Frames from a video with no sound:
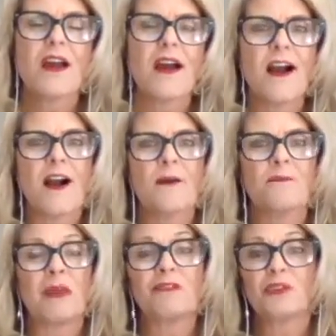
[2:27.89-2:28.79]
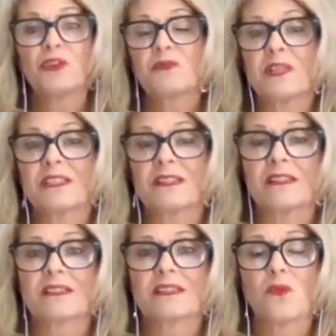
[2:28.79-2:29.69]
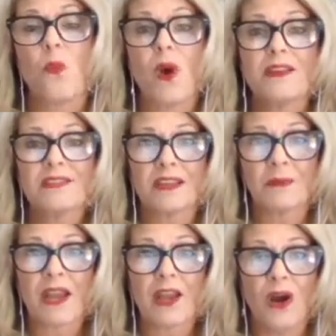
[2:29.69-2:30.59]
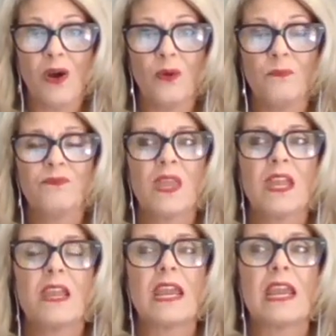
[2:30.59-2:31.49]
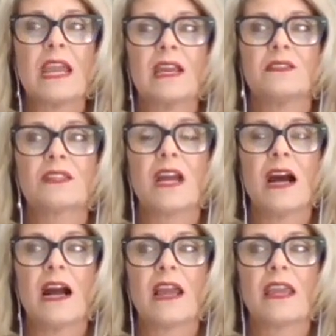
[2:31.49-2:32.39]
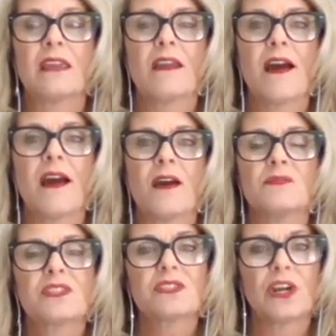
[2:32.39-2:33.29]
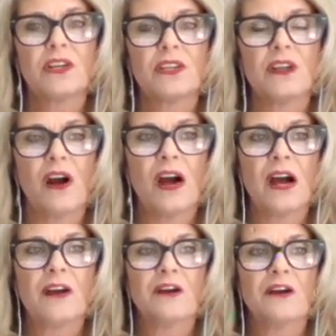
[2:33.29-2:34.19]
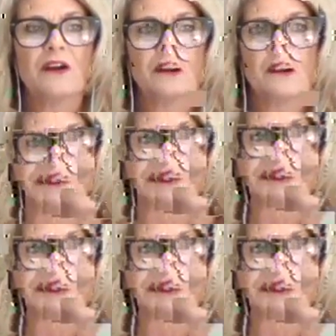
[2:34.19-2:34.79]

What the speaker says: My first business was in my home, and I started off really,